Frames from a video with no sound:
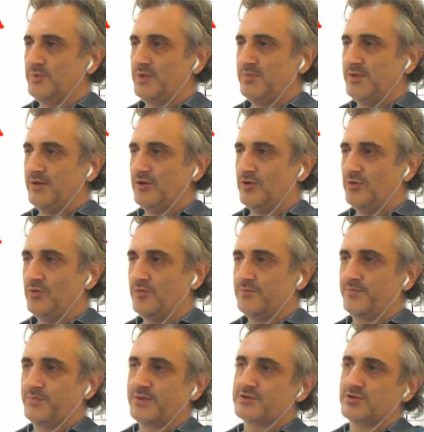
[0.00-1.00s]
to be
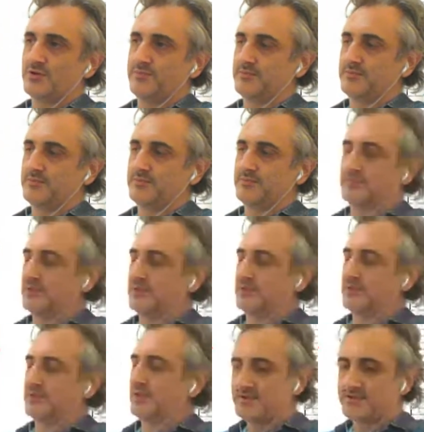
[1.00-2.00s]
below some
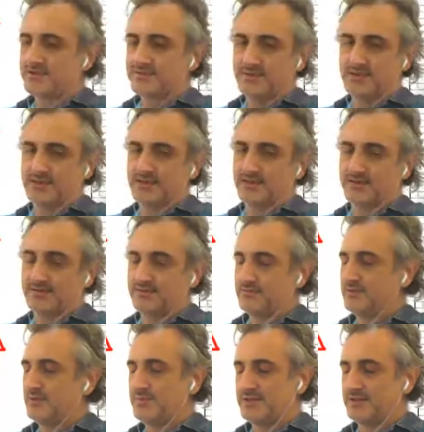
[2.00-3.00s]
given margins that
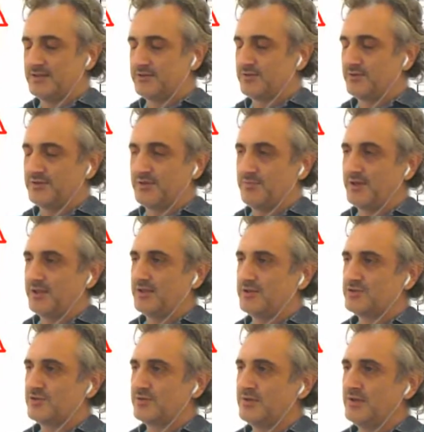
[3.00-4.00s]
are dependent on the
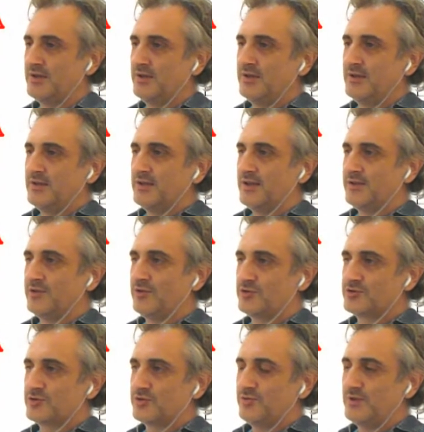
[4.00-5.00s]
application,
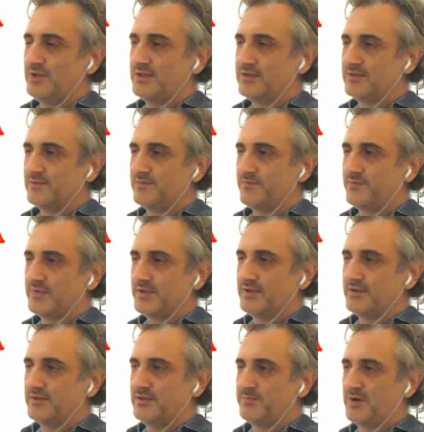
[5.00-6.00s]
and also you need
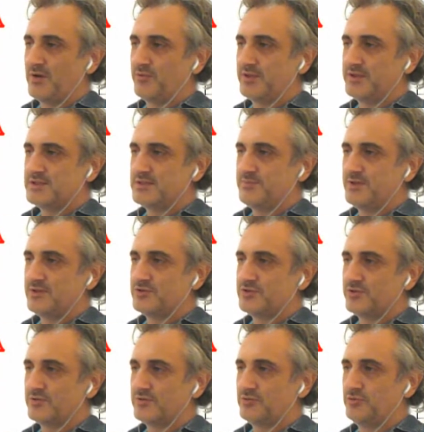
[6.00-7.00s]
the power
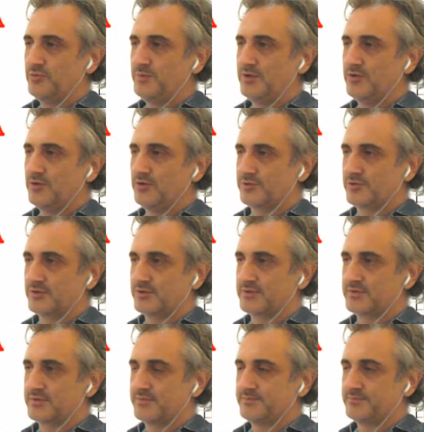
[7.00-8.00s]
dissipation to be
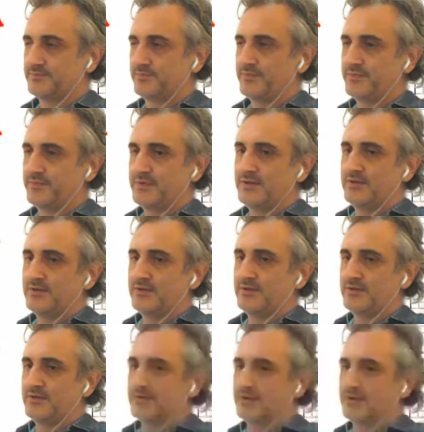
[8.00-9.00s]
controlled.
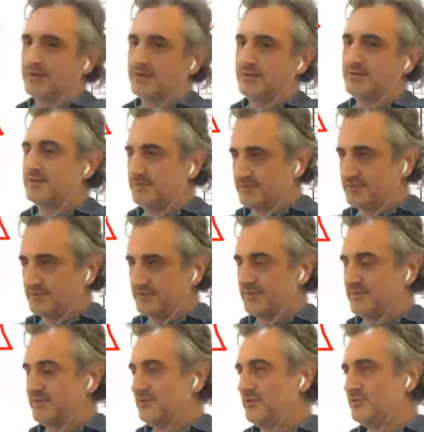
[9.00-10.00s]
Okay?
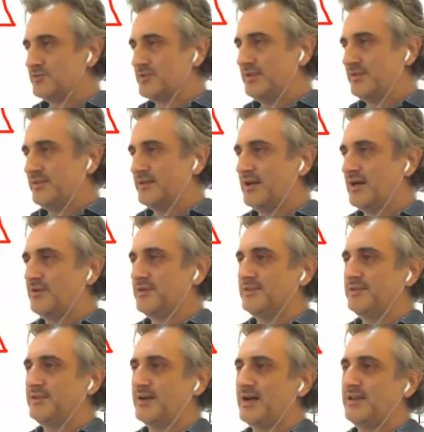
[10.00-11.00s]
Usually the
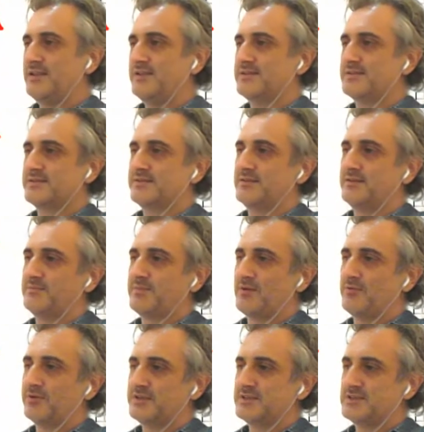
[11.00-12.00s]
highest
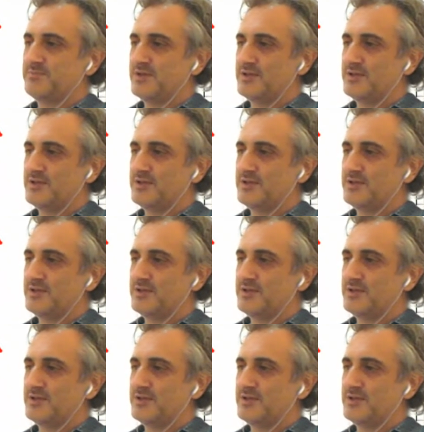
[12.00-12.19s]
the power